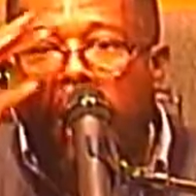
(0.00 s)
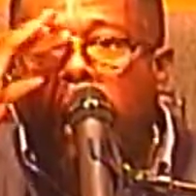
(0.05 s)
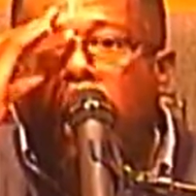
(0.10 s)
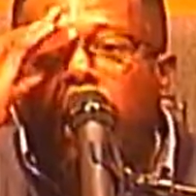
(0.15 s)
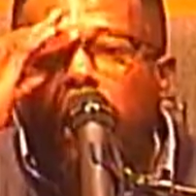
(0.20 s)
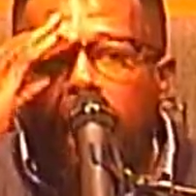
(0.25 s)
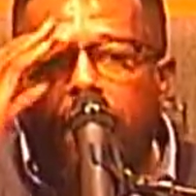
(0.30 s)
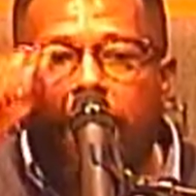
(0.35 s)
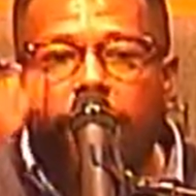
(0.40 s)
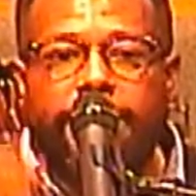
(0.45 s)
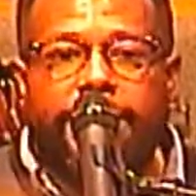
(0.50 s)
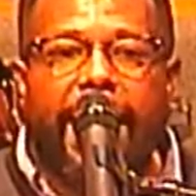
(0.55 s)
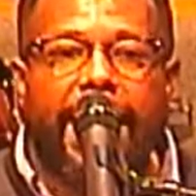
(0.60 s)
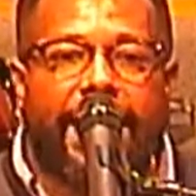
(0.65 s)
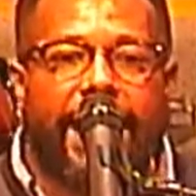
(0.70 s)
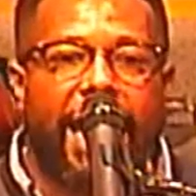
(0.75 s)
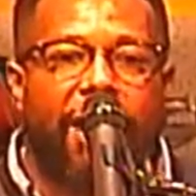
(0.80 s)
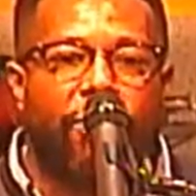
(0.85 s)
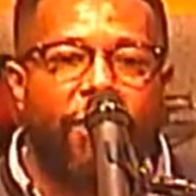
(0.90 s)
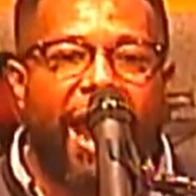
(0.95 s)
Come on, say,
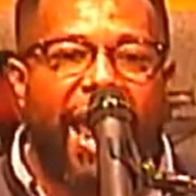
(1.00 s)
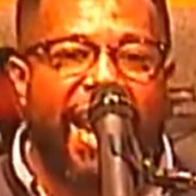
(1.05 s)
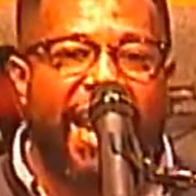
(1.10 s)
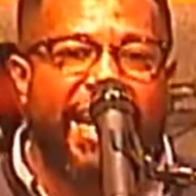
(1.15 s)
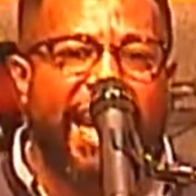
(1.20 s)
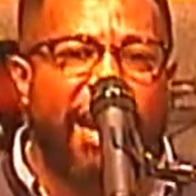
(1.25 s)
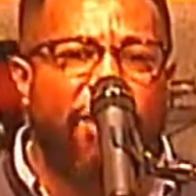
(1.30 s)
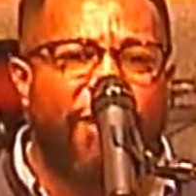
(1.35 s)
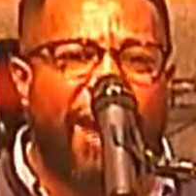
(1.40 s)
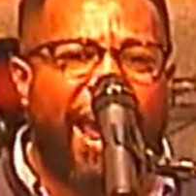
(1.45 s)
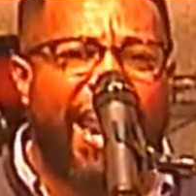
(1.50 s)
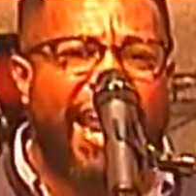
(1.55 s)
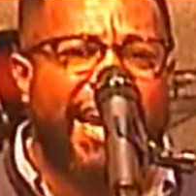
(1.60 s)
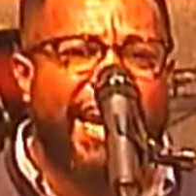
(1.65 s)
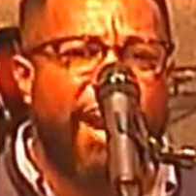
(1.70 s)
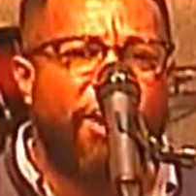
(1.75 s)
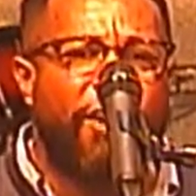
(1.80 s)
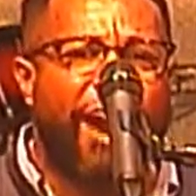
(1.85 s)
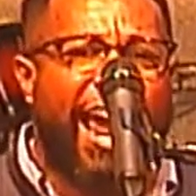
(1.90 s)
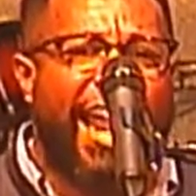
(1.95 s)
get ready, get ready,
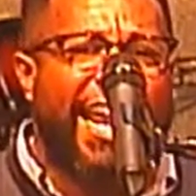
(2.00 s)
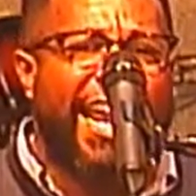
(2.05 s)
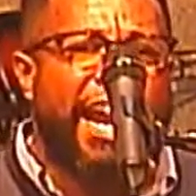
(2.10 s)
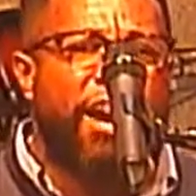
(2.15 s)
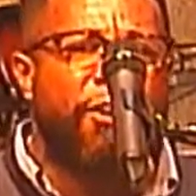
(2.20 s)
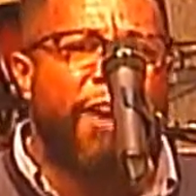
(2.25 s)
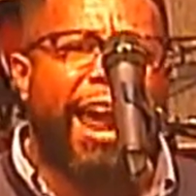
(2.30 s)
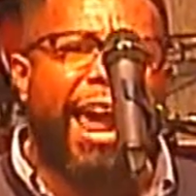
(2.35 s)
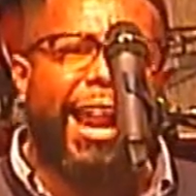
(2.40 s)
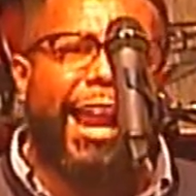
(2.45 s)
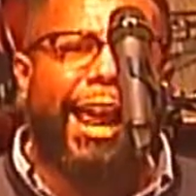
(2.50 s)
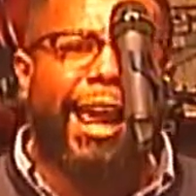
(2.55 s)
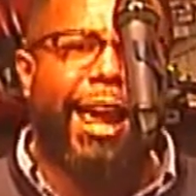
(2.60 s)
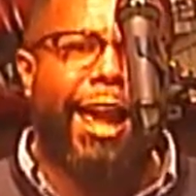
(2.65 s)
get ready, get ready.